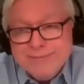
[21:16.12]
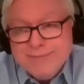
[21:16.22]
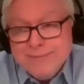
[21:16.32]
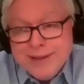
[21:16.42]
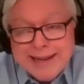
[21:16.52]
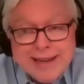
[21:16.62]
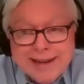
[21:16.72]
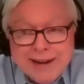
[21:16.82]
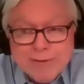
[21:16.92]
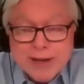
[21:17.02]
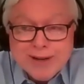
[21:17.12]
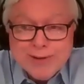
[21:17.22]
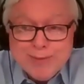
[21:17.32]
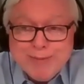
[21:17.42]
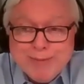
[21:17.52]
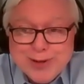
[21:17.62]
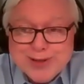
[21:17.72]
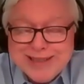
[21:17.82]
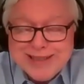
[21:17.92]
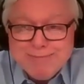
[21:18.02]
but again, everybody
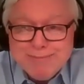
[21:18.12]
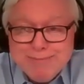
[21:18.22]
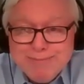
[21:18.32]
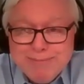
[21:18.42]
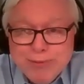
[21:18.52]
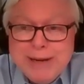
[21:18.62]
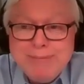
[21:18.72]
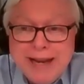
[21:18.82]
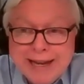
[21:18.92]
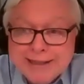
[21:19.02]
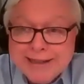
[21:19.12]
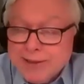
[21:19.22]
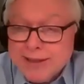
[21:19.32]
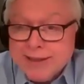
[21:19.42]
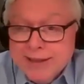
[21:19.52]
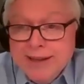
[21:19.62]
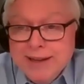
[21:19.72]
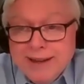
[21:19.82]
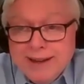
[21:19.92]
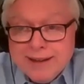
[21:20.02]
remembers that pre-pandemic,
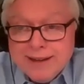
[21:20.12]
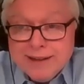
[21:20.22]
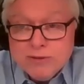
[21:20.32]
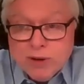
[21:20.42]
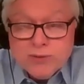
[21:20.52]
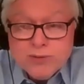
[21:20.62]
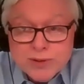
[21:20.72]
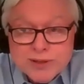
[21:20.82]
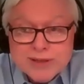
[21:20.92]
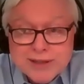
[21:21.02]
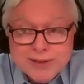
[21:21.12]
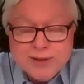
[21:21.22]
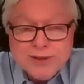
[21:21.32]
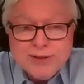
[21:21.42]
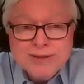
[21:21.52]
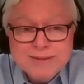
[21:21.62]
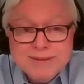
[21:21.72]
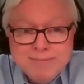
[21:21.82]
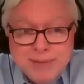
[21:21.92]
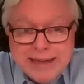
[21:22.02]
growth was still
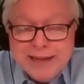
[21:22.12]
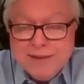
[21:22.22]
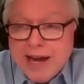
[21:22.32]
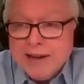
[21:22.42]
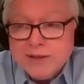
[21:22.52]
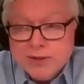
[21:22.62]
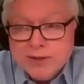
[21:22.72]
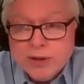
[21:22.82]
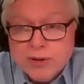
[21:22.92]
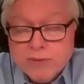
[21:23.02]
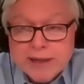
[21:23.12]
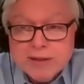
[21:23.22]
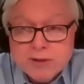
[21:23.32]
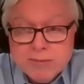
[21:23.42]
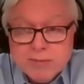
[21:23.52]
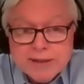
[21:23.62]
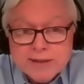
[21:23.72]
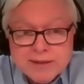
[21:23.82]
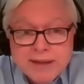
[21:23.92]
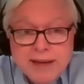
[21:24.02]
beating value on a regular
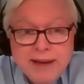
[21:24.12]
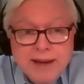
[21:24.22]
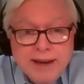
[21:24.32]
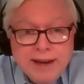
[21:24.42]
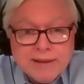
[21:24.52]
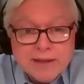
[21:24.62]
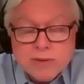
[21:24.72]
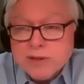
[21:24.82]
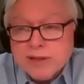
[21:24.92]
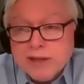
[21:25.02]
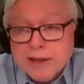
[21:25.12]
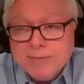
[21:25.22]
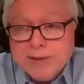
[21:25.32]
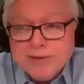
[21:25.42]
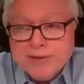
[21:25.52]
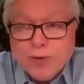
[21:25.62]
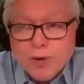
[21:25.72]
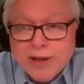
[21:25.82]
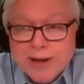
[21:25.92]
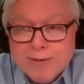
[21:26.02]
basis. And this was a dilemma for
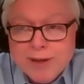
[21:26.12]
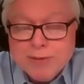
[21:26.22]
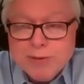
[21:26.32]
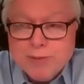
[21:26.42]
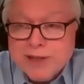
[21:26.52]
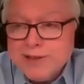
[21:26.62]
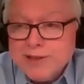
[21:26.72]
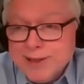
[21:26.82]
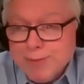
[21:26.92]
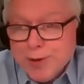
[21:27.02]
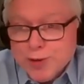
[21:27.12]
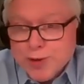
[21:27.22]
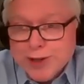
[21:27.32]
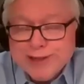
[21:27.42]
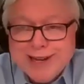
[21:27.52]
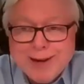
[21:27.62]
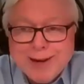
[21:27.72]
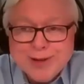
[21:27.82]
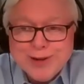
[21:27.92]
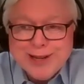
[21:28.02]
a lot of people, particularly approaching
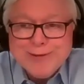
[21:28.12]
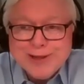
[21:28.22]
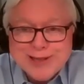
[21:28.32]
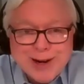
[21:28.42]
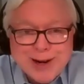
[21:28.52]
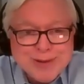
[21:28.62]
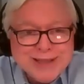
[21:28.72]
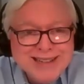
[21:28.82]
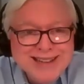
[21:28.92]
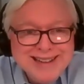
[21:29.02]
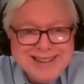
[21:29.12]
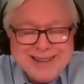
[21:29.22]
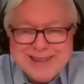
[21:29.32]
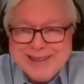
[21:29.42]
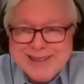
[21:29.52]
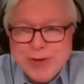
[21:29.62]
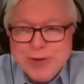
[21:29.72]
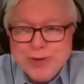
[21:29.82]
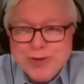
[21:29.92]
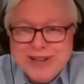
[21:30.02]
retirement or in retirement. The
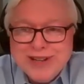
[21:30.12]
old